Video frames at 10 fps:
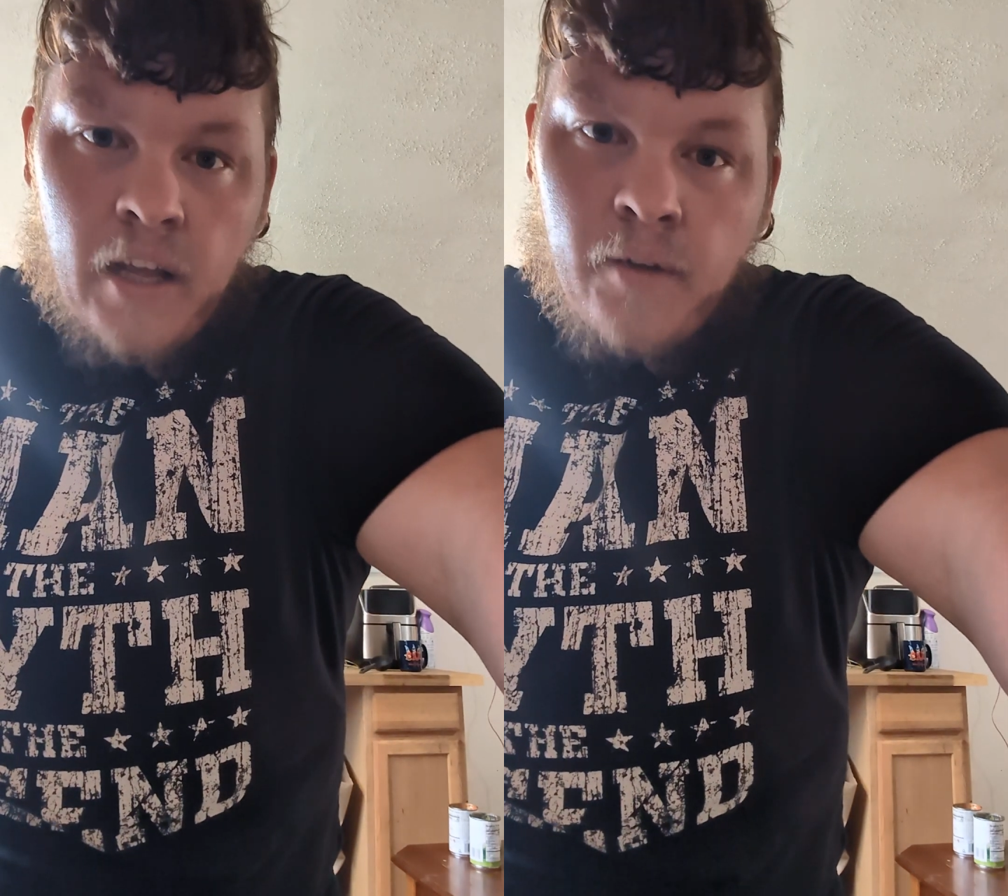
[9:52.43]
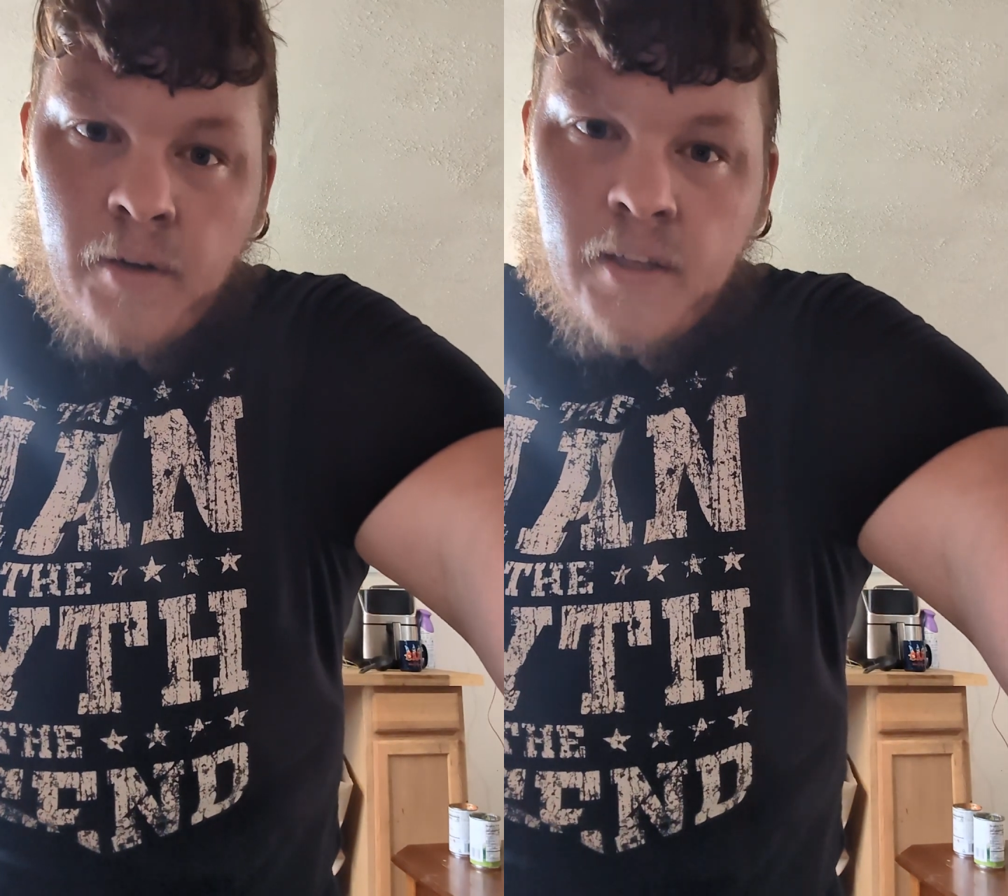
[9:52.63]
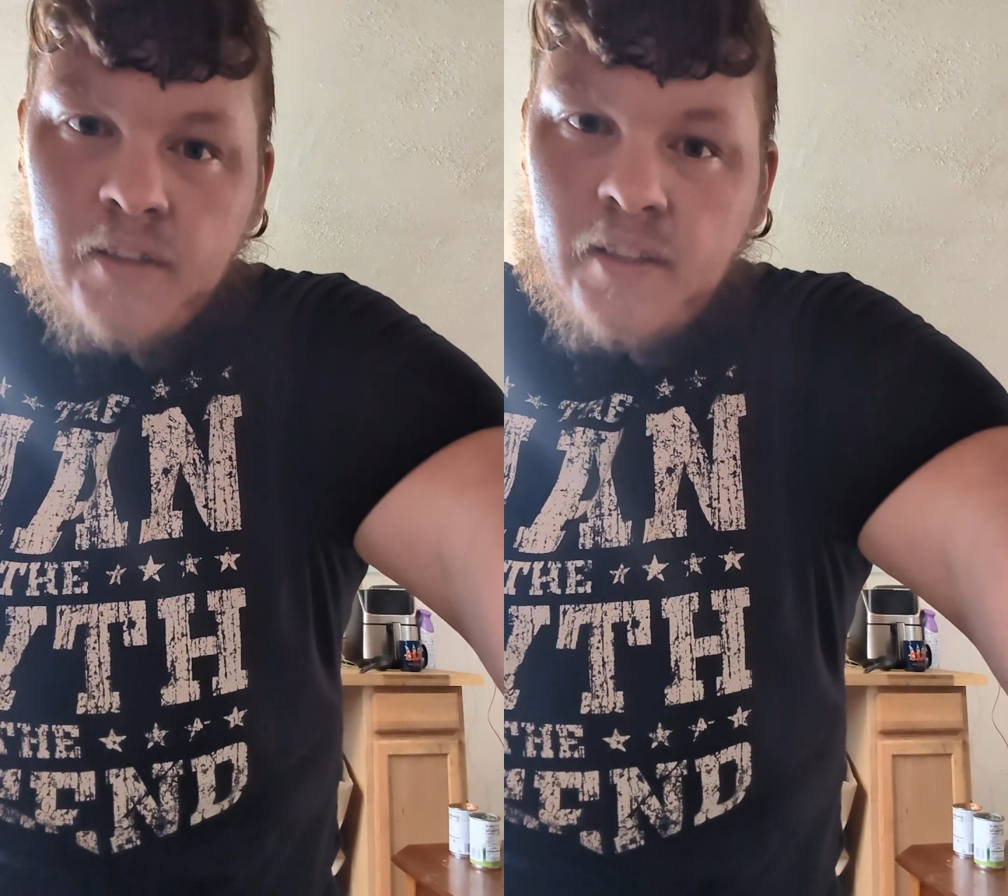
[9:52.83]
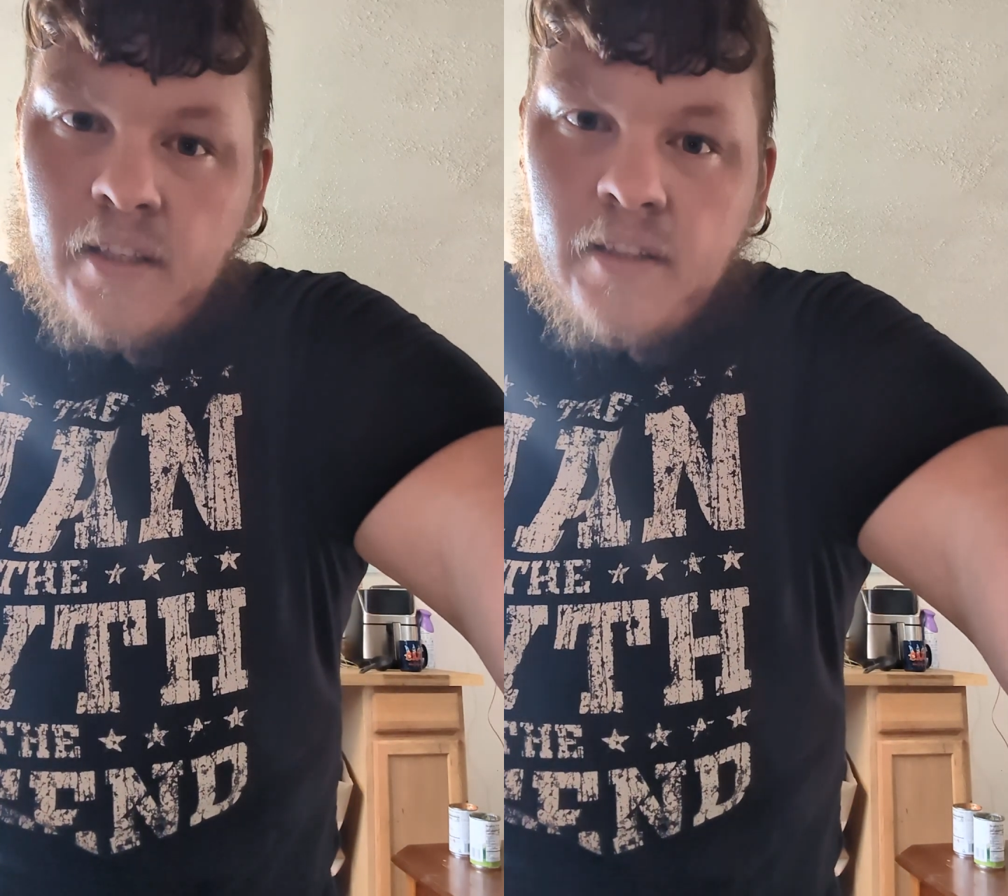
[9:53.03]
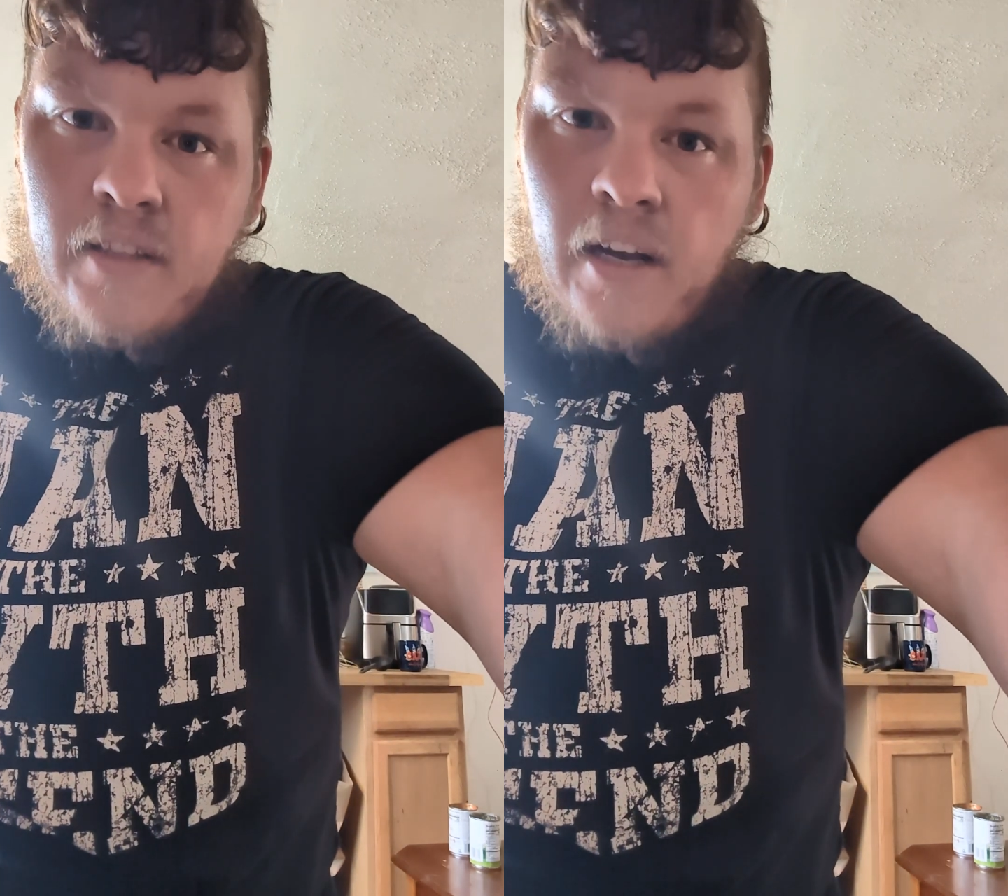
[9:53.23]
Anyway,
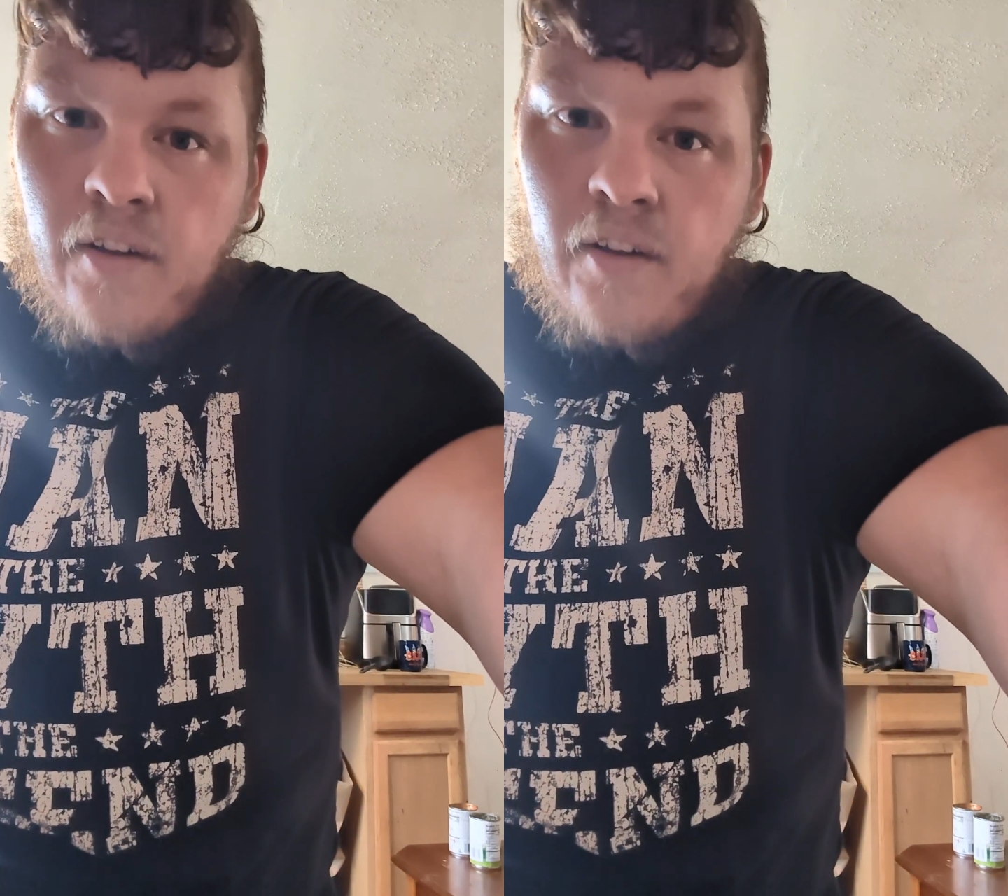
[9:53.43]
he's got